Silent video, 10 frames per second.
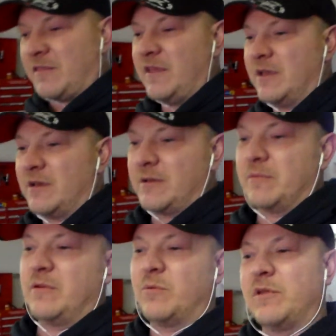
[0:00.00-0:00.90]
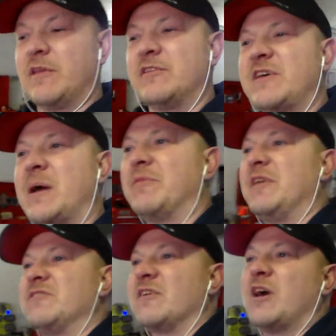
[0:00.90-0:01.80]
one of the top
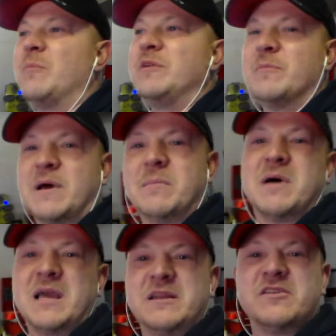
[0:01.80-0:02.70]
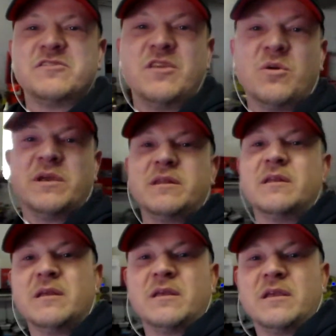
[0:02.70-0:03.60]
things that come into my mind is
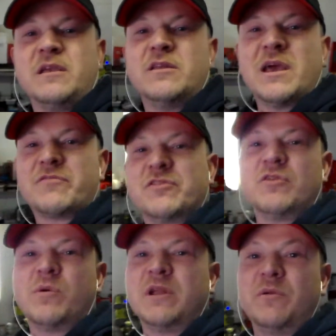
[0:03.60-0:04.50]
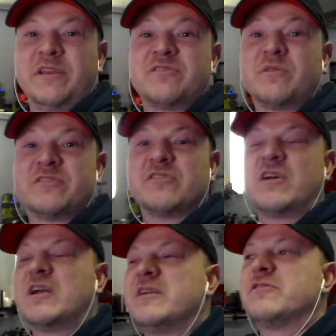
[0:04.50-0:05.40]
knowing, you have to know where your resources
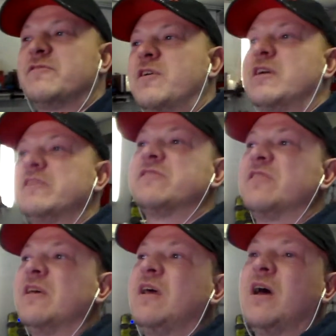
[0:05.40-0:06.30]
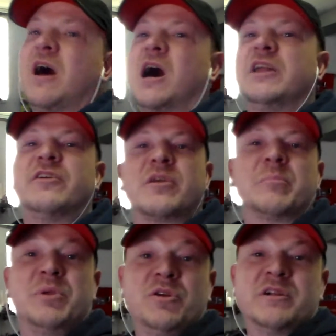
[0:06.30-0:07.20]
are as far as on your
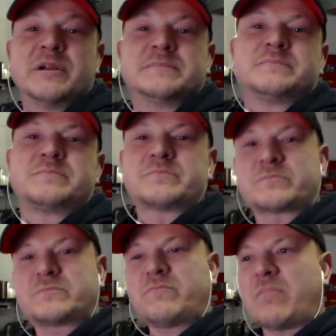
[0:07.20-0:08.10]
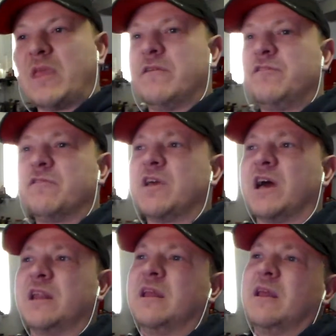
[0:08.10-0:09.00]
computer. If you've
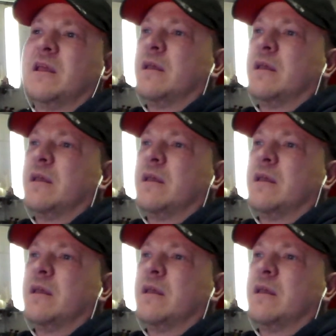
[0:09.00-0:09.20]
got,